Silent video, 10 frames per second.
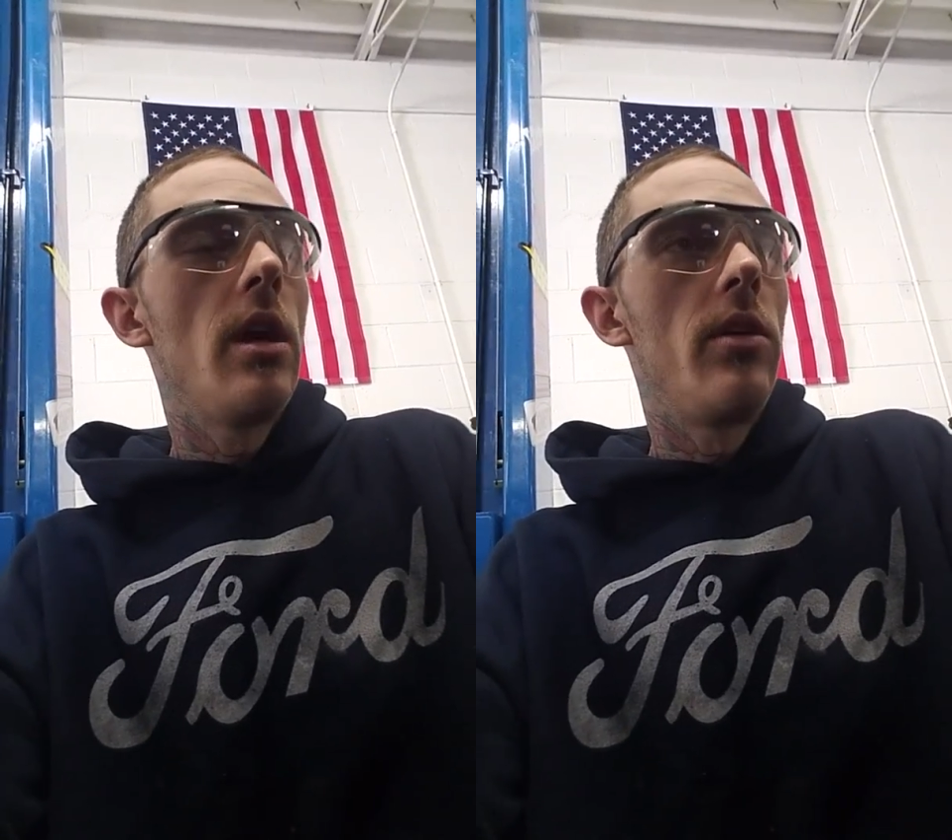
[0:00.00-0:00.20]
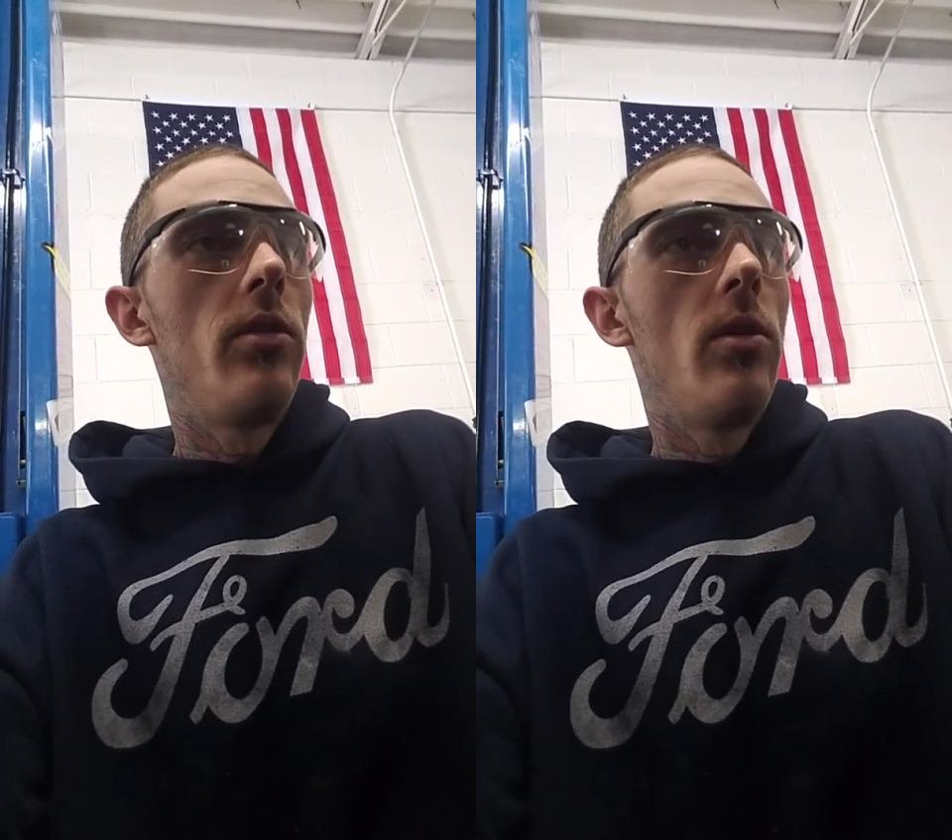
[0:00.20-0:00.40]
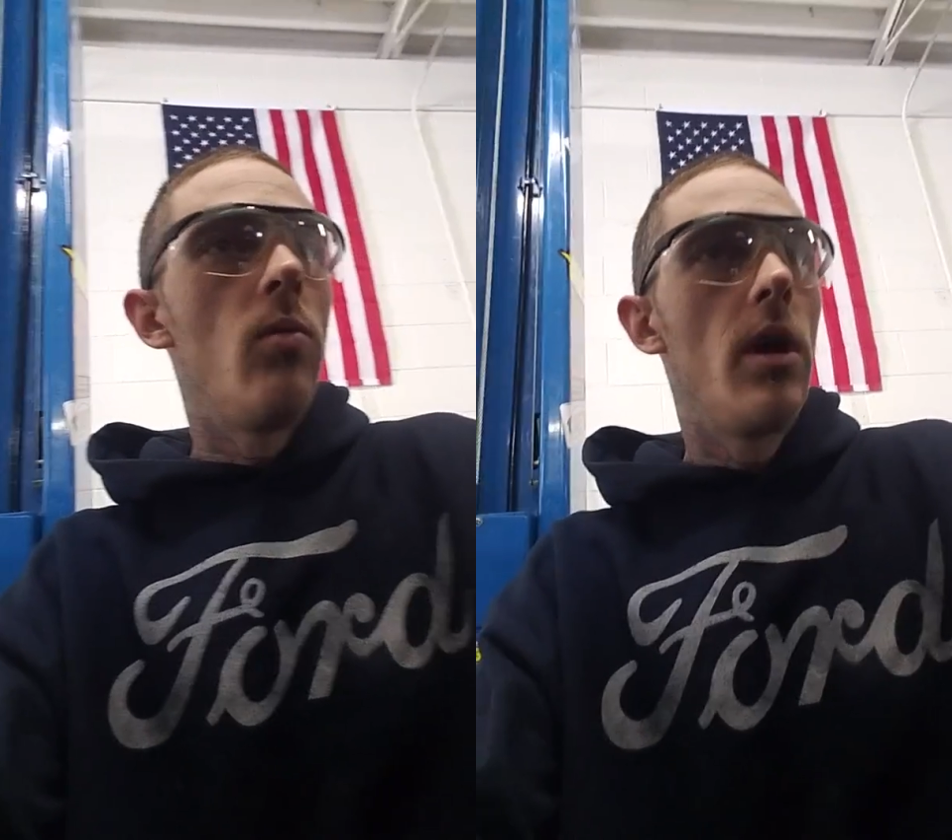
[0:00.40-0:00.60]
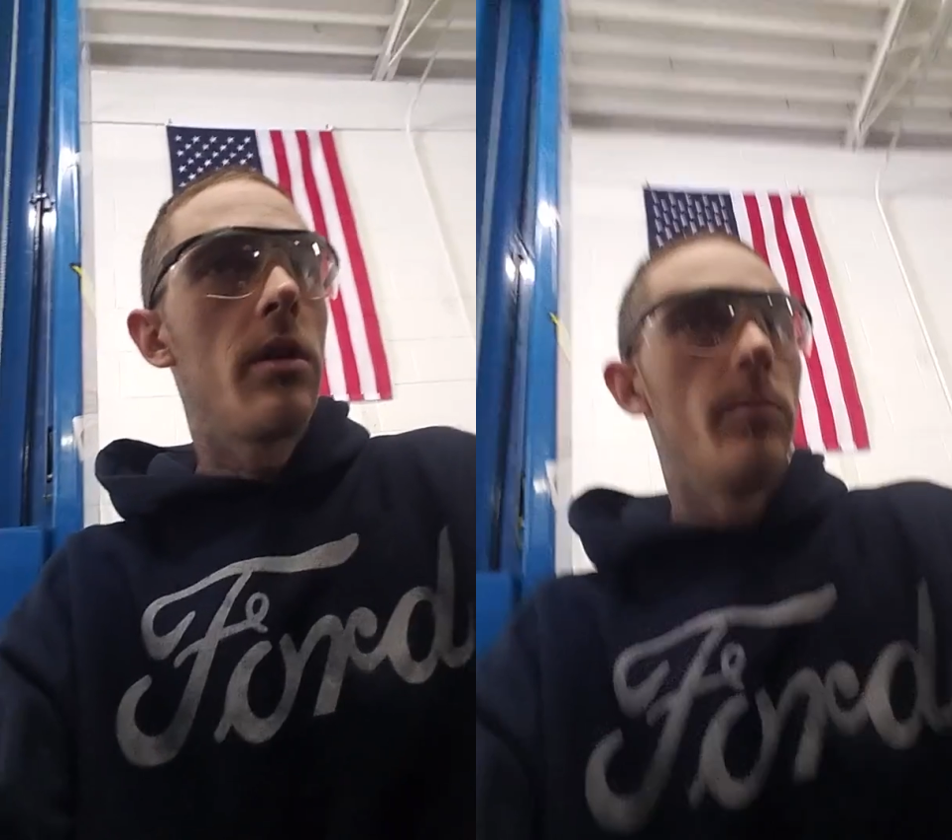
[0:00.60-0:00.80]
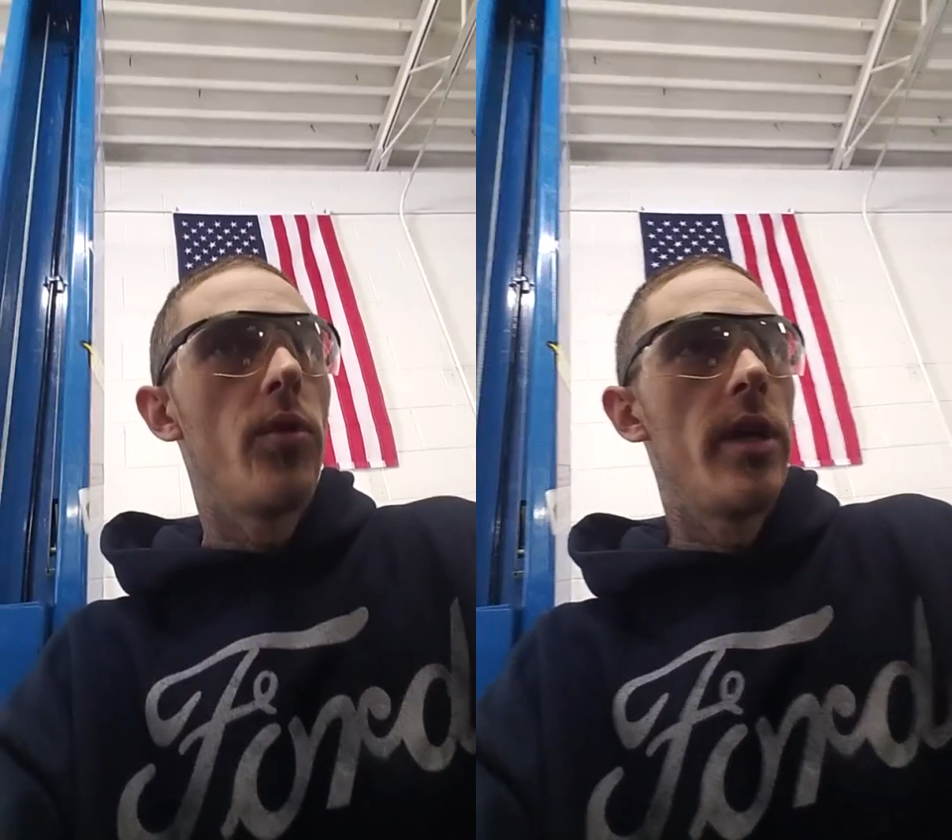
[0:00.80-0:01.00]
I don't know what
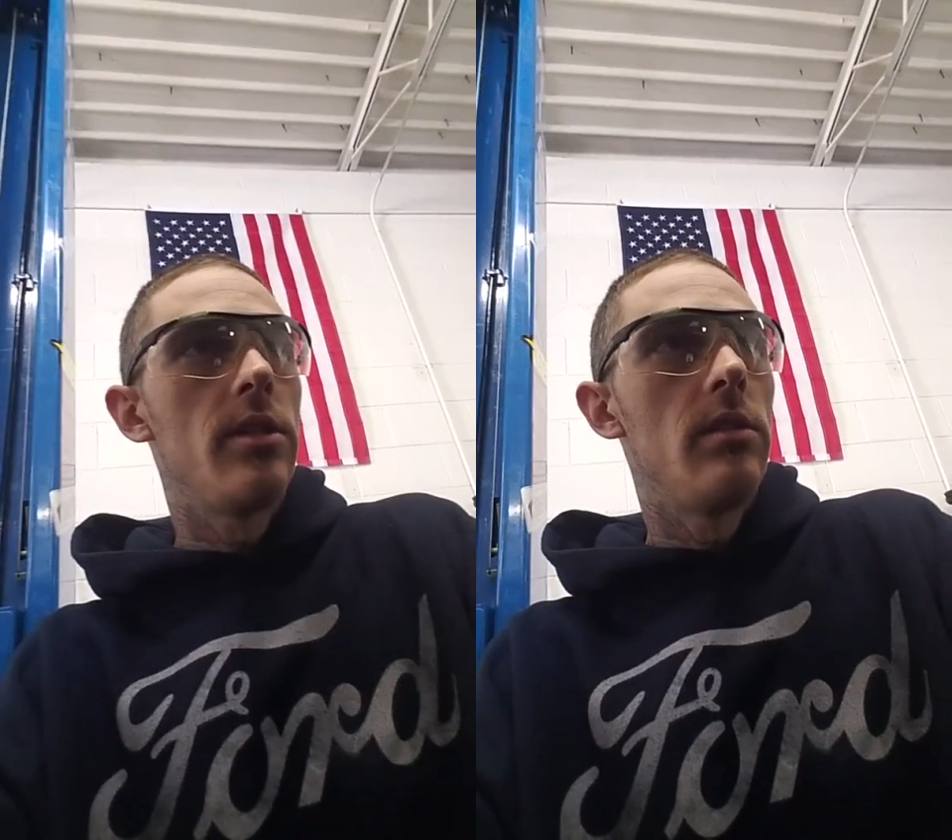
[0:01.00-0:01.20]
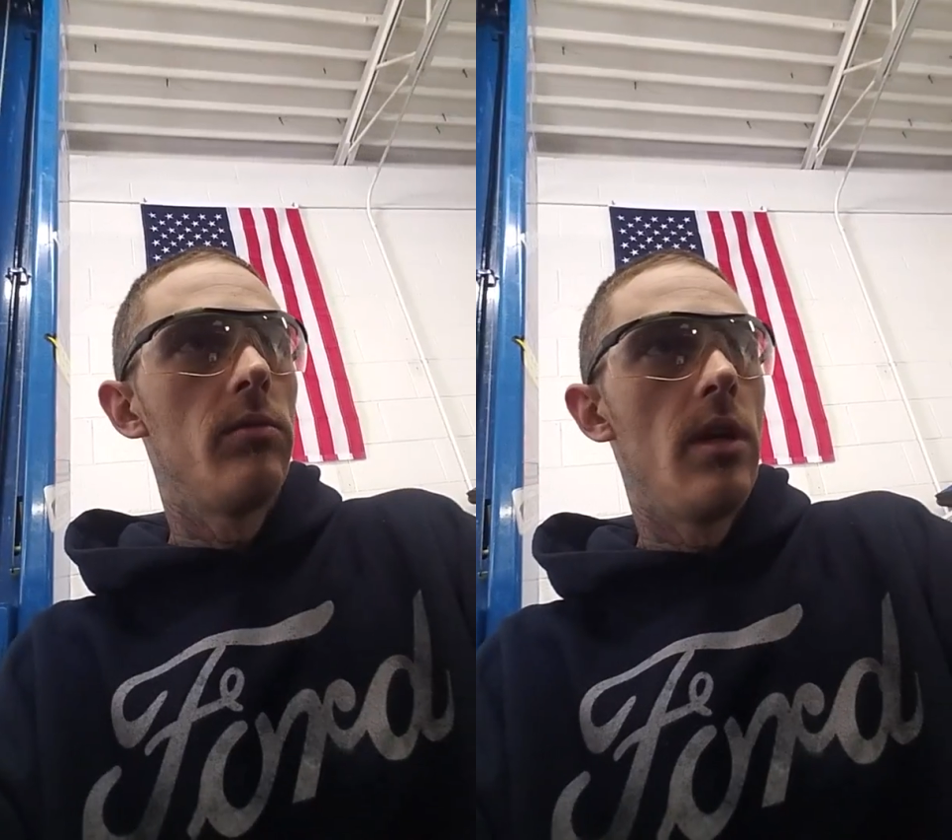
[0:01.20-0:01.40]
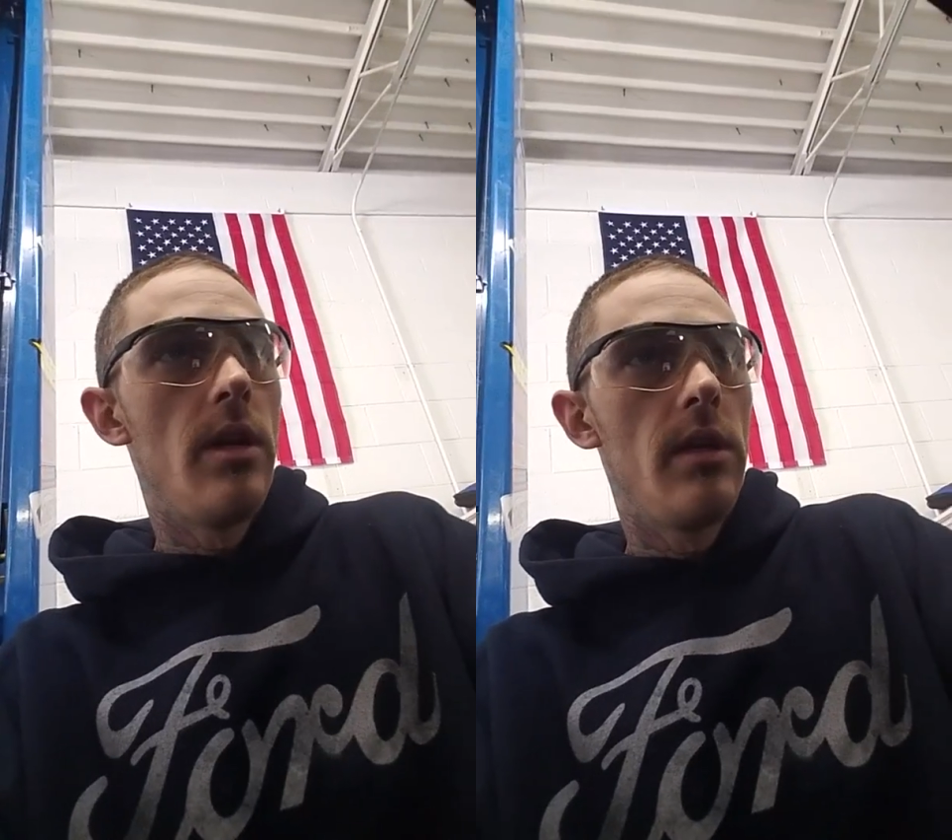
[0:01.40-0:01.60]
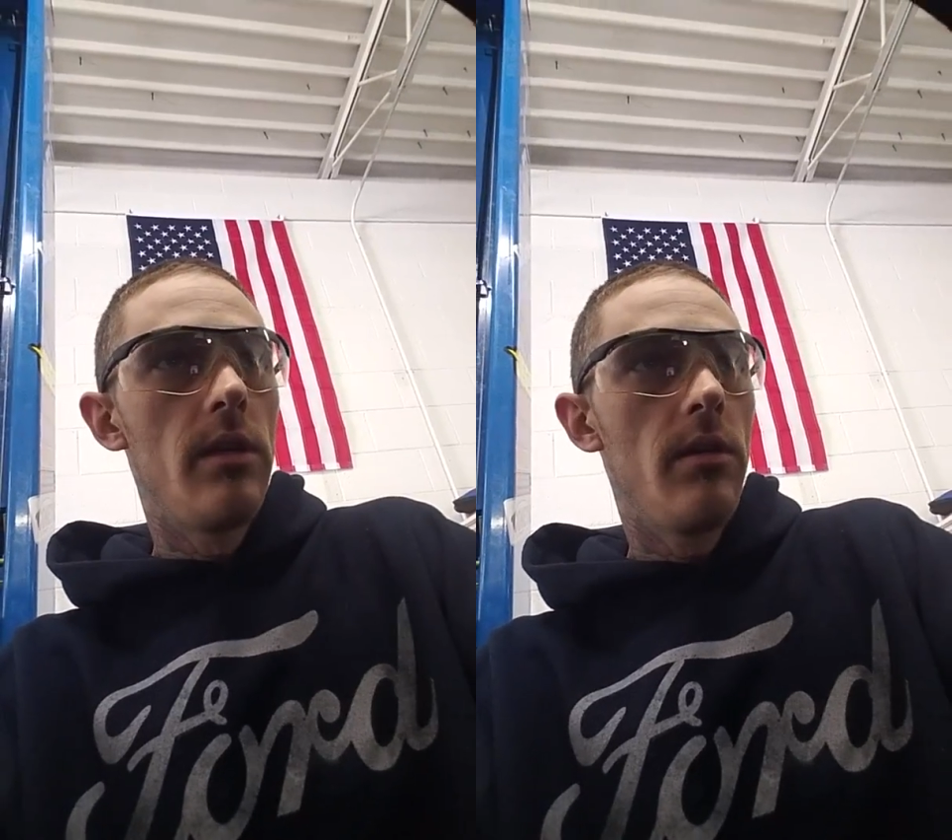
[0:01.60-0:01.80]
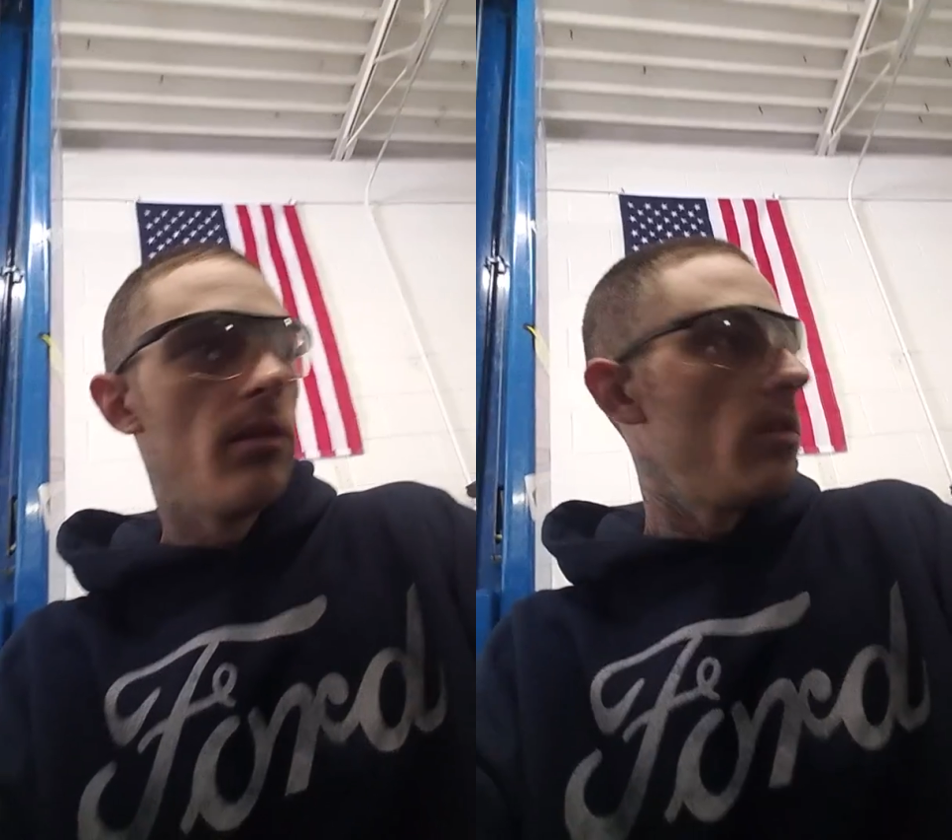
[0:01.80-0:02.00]
compression reading